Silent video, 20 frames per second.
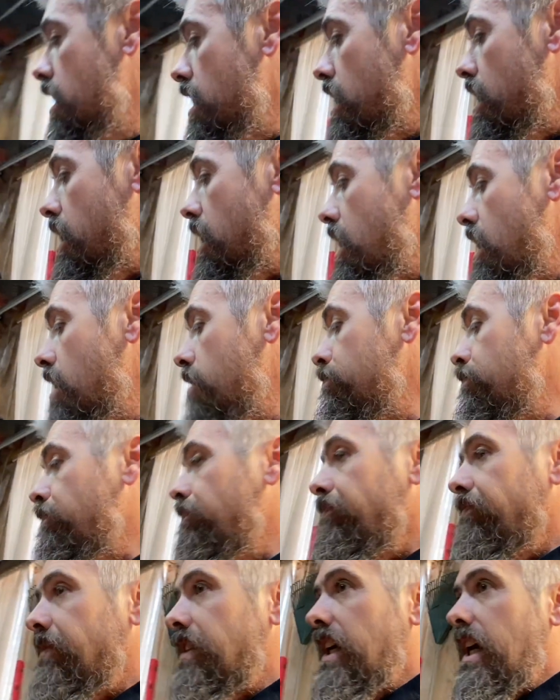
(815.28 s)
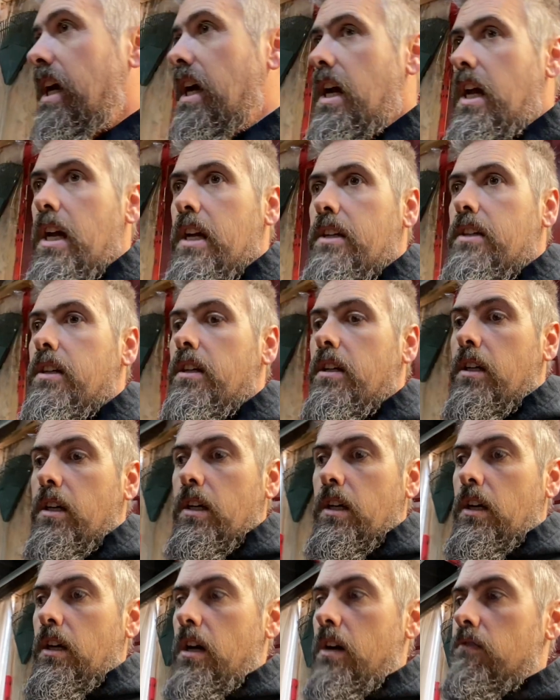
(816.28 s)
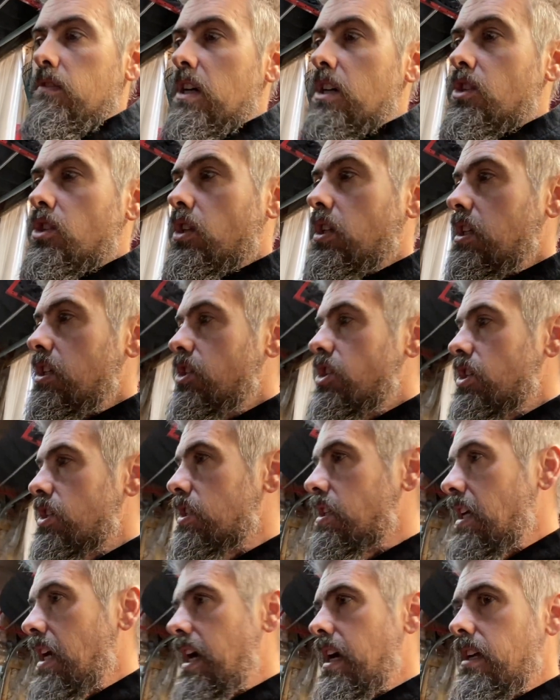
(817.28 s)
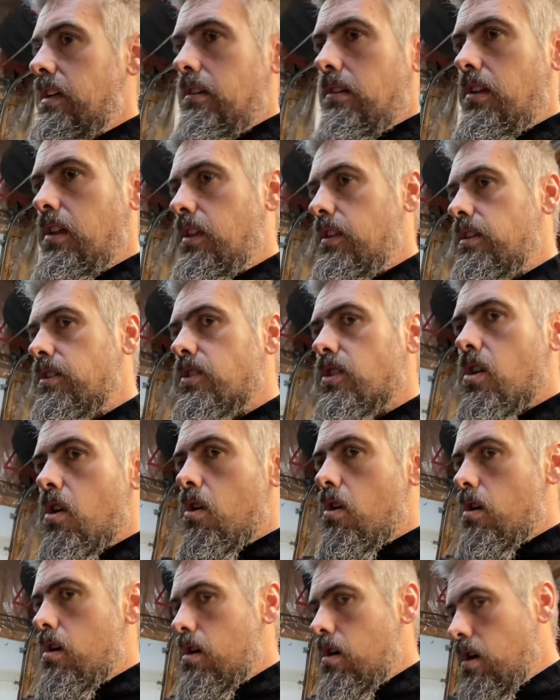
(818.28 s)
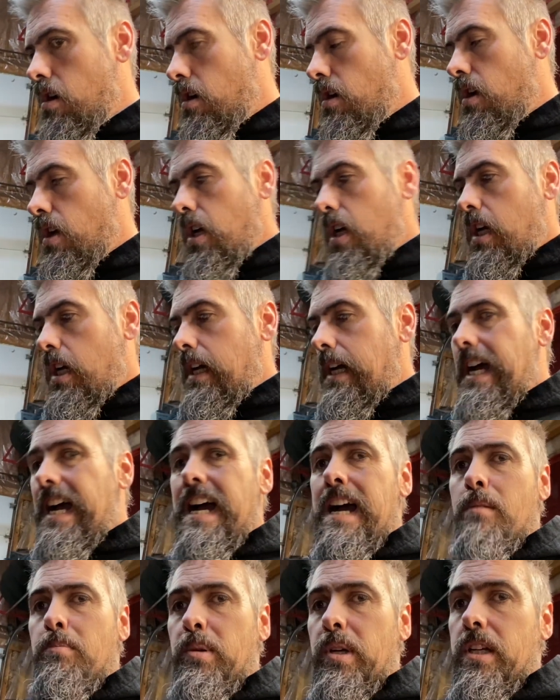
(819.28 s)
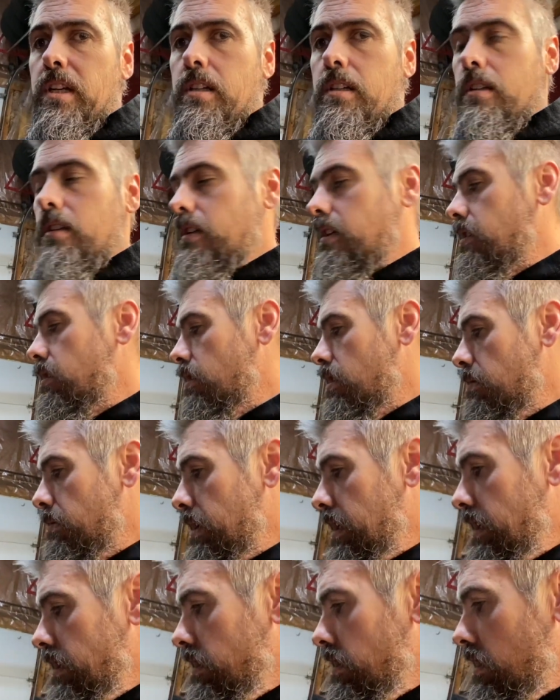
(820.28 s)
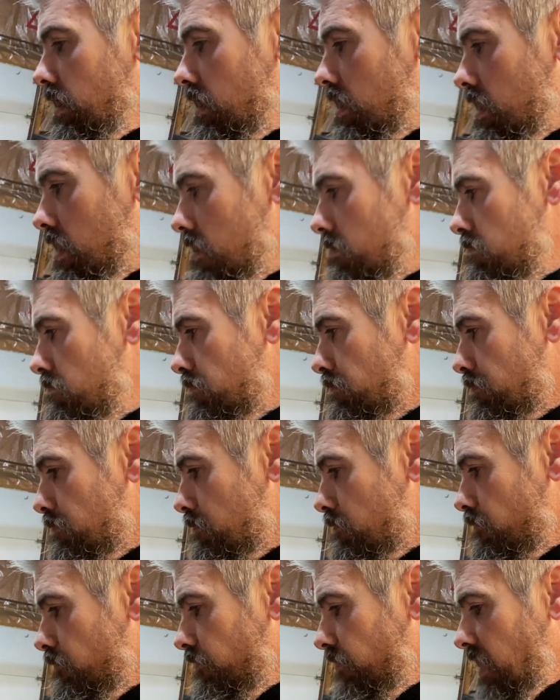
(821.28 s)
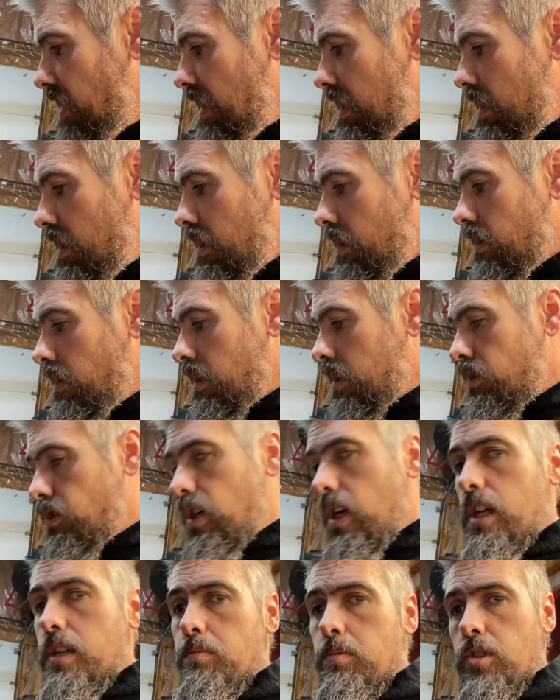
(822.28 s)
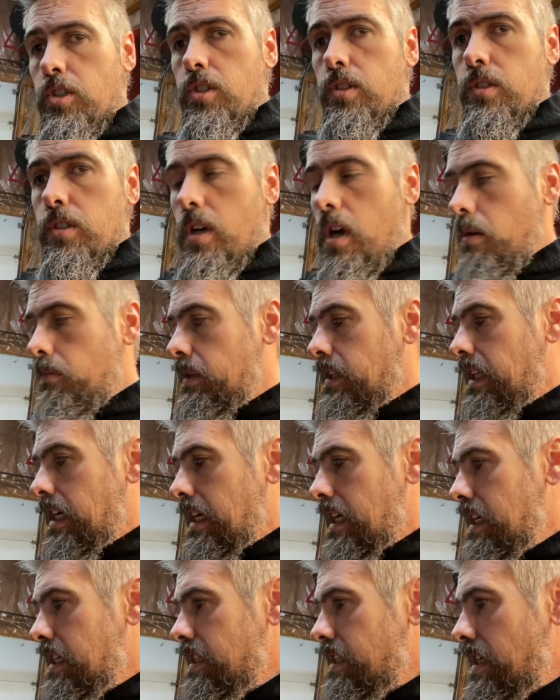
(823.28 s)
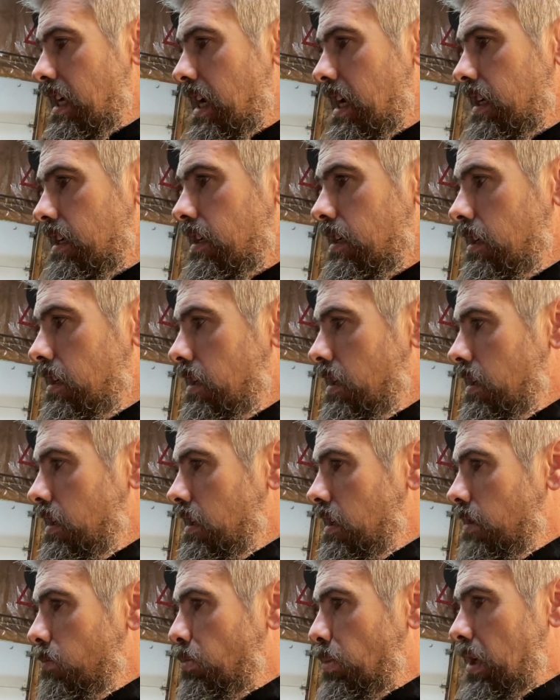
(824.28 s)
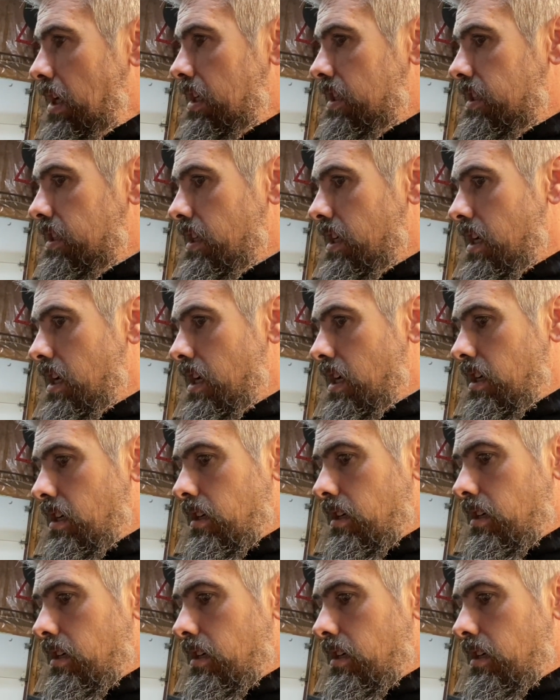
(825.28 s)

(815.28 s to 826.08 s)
um, and eventually just get this car happening. You know what I mean? Um, Got a transmission coming, like I said, but uh,